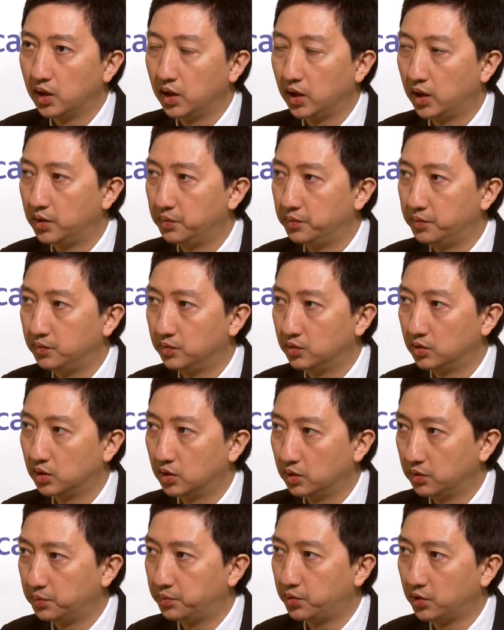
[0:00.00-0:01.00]
and
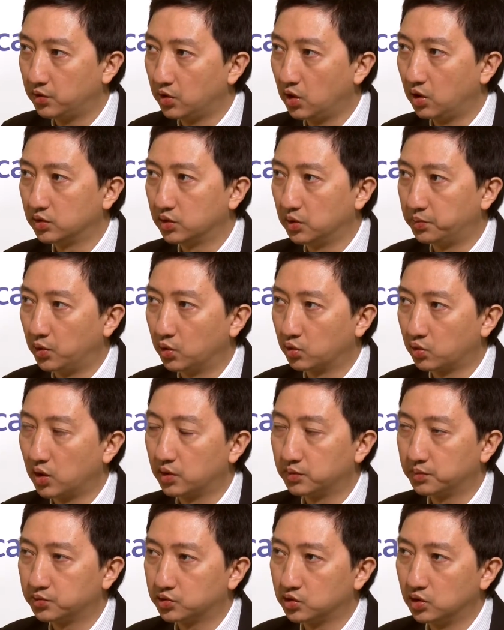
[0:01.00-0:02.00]
uh, prolong the
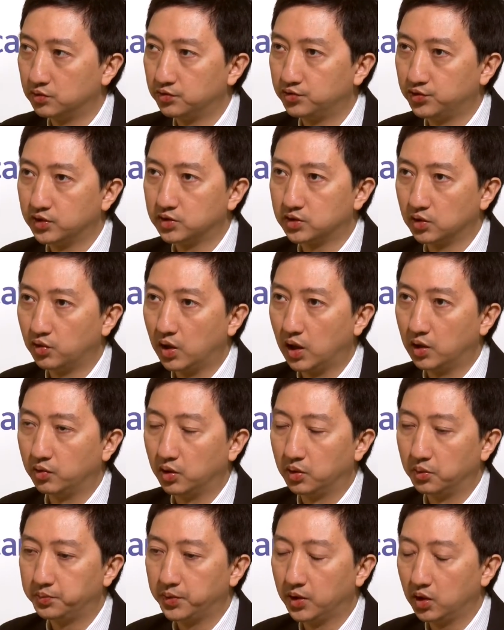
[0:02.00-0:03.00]
progression-free
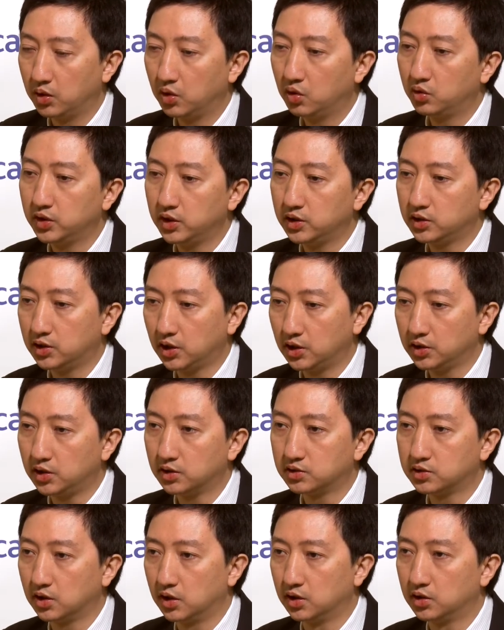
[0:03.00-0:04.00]
survival. But only it
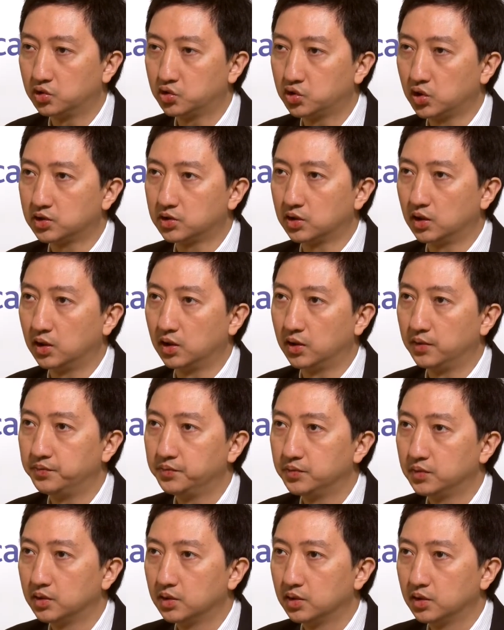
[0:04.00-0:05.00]
is uh, just a
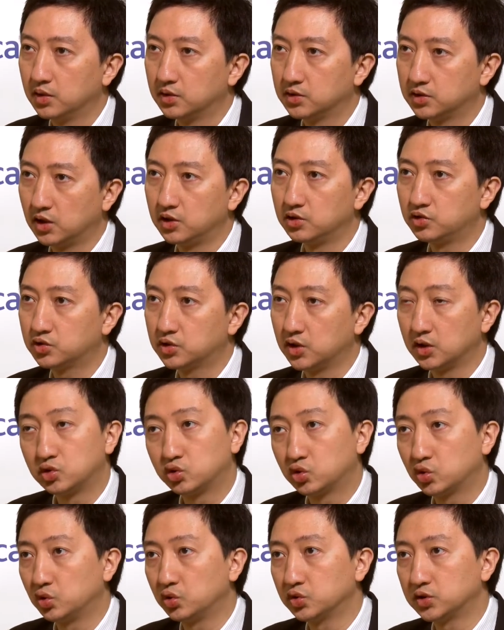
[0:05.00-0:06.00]
stage
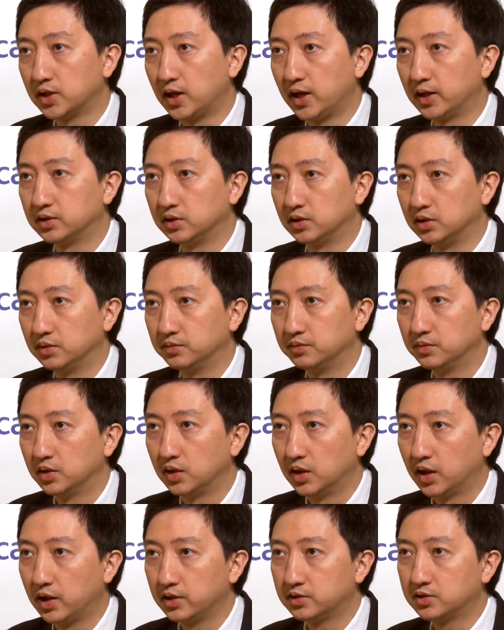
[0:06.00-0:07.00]
two study.
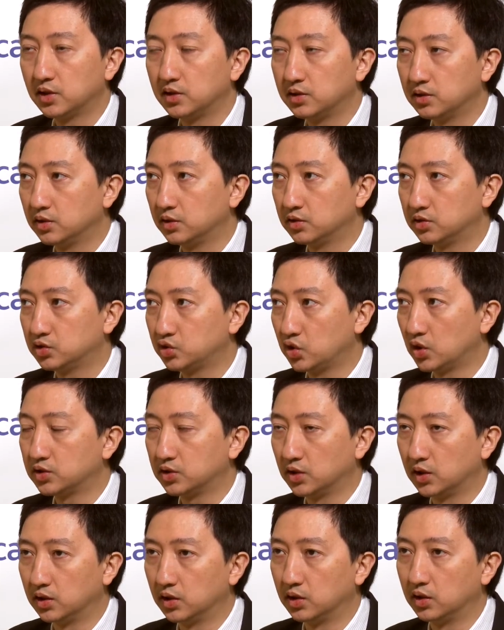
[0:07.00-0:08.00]
I think
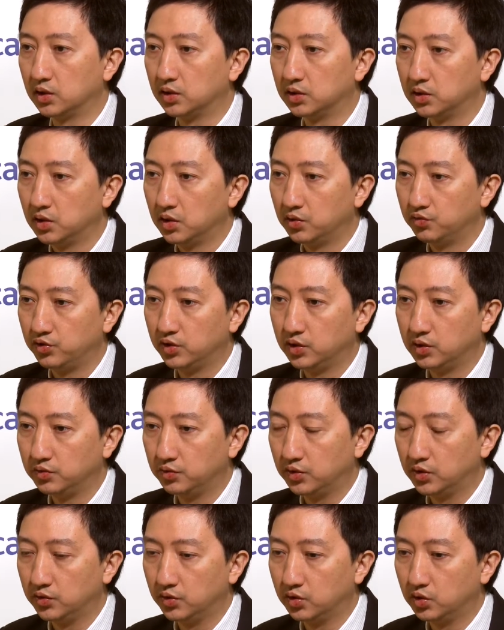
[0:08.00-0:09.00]
just uh, we,
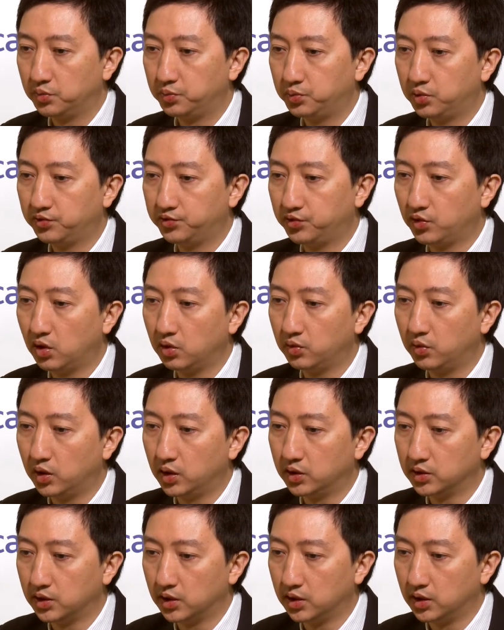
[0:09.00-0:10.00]
we will put
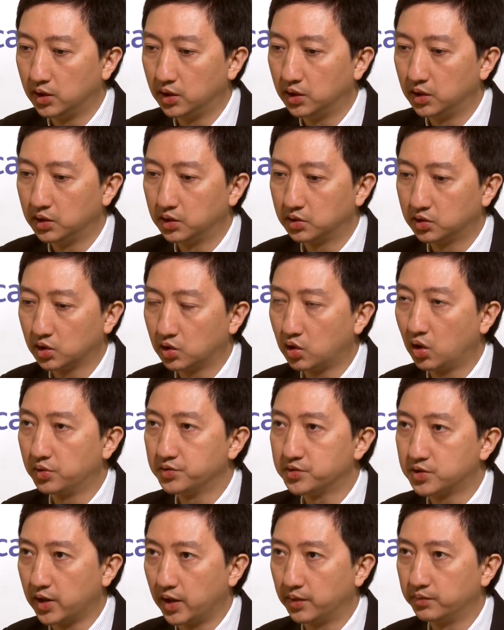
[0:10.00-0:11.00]
forward the, the
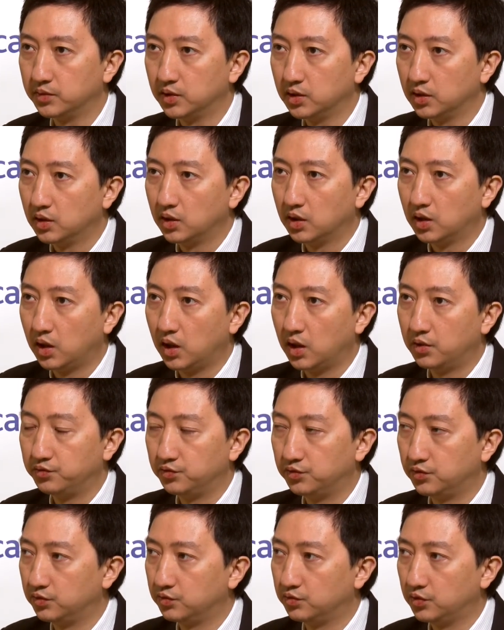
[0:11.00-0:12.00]
concept
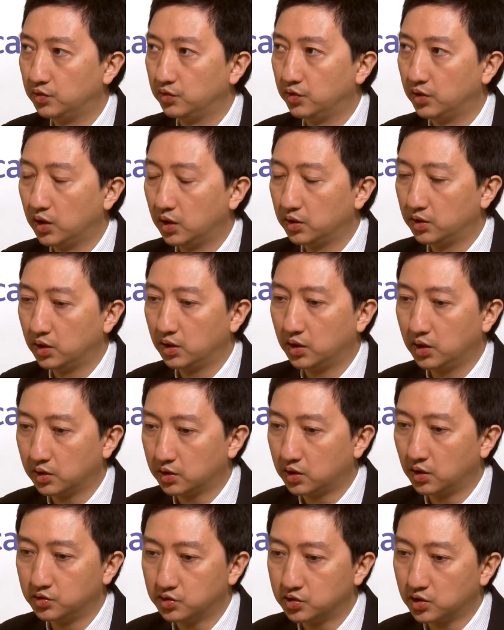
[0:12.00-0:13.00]
and we will uh,
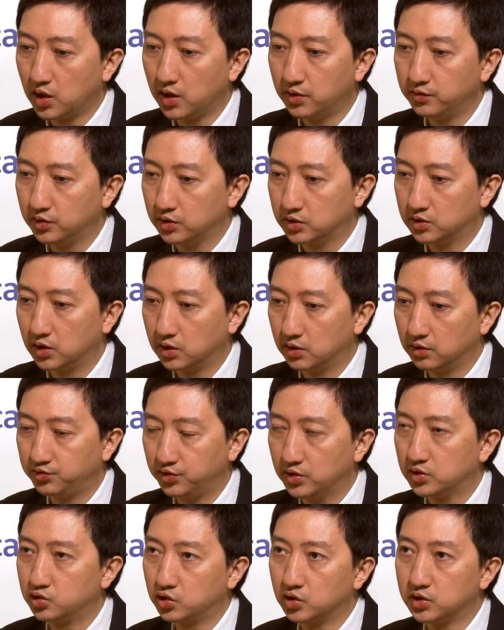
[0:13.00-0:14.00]
concern with the
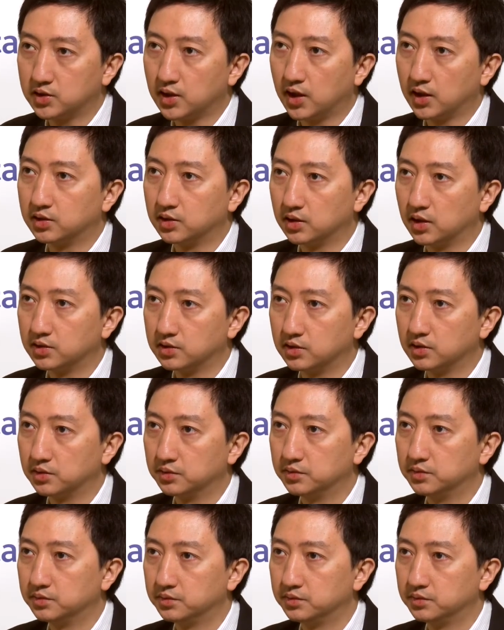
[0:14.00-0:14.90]
phase three study, I think.